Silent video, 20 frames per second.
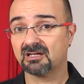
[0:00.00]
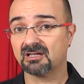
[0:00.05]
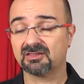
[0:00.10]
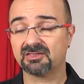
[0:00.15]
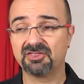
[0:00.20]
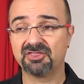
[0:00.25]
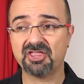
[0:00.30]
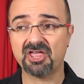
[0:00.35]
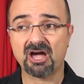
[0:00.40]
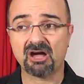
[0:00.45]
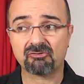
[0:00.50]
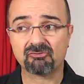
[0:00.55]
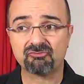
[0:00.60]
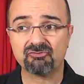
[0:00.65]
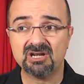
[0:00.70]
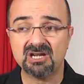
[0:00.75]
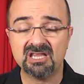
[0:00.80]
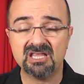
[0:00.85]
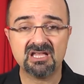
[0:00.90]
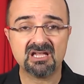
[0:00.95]
There
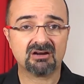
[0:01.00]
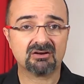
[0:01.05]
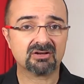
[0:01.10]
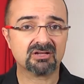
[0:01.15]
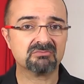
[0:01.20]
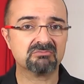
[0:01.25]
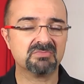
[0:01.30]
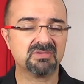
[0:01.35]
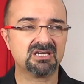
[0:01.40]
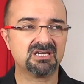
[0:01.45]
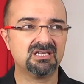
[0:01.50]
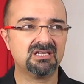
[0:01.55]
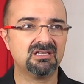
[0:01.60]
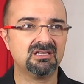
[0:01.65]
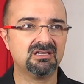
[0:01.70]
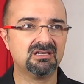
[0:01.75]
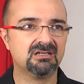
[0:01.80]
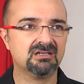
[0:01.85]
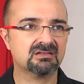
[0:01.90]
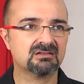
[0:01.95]

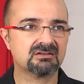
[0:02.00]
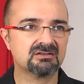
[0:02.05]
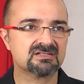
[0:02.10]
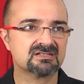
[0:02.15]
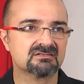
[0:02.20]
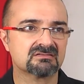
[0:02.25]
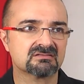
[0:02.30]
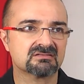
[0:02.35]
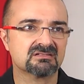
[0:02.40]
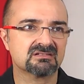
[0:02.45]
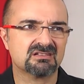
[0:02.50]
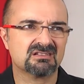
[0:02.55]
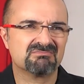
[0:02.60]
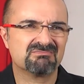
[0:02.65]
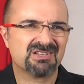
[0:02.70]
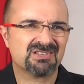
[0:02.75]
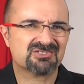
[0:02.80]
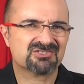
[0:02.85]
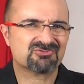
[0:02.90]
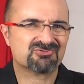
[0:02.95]
isn't
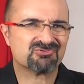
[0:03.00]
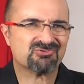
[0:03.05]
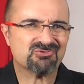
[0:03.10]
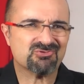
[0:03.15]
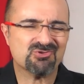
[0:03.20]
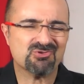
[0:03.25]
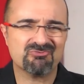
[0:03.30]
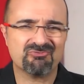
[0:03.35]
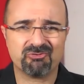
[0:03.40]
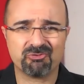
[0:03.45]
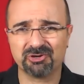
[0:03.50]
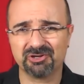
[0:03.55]
much room for